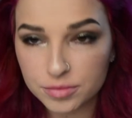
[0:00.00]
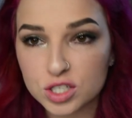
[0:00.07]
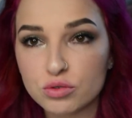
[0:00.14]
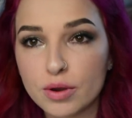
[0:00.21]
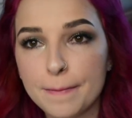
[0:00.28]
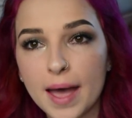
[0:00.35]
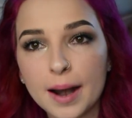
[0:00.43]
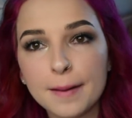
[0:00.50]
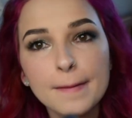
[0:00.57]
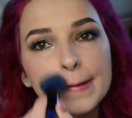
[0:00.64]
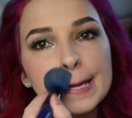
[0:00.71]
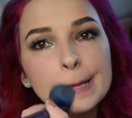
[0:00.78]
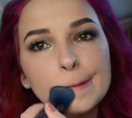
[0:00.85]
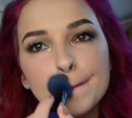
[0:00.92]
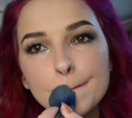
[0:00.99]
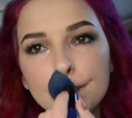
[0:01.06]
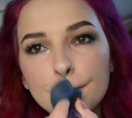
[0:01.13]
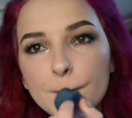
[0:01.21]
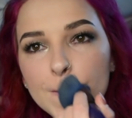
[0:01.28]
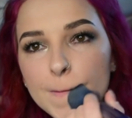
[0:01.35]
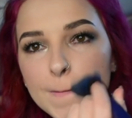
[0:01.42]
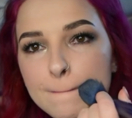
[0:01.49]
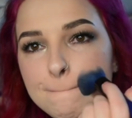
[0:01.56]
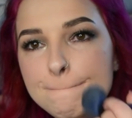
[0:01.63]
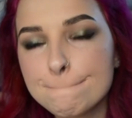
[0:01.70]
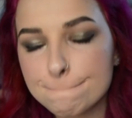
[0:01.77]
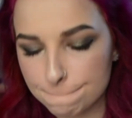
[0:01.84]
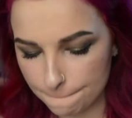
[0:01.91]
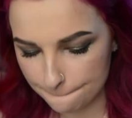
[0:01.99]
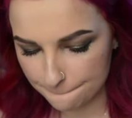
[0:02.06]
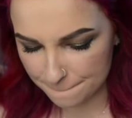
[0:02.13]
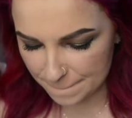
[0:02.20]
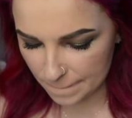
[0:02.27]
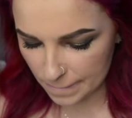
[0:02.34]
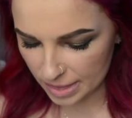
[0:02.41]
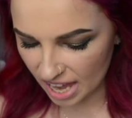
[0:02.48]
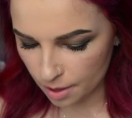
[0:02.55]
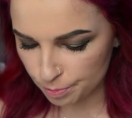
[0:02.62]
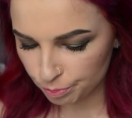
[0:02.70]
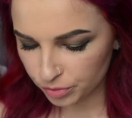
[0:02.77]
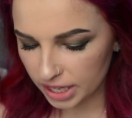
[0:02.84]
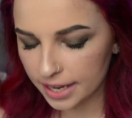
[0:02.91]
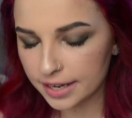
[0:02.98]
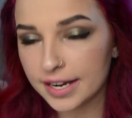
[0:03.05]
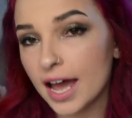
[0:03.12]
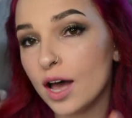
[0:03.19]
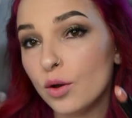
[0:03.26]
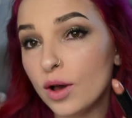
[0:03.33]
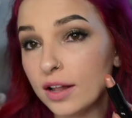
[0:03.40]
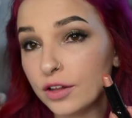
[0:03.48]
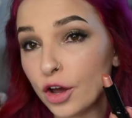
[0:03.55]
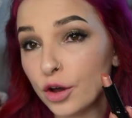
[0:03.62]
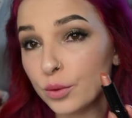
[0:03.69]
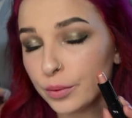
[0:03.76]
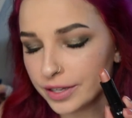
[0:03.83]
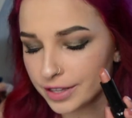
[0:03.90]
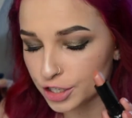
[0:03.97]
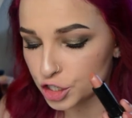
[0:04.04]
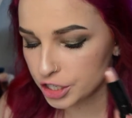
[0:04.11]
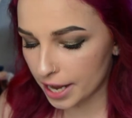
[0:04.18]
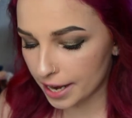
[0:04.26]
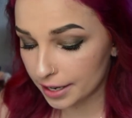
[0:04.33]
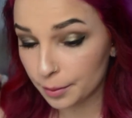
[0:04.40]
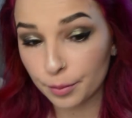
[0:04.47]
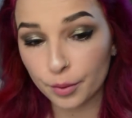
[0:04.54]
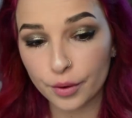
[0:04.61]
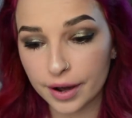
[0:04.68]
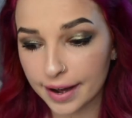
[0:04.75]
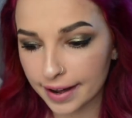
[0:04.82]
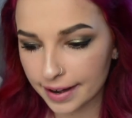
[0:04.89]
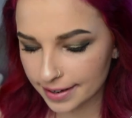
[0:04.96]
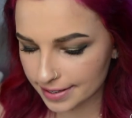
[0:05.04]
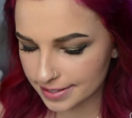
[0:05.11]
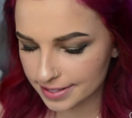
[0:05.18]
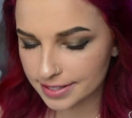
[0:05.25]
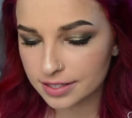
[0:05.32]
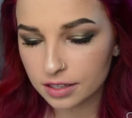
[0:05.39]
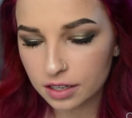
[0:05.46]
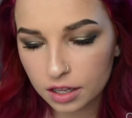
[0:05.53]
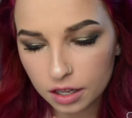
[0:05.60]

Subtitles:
Should we powder my mouth? And now I'll go with shade Breeze.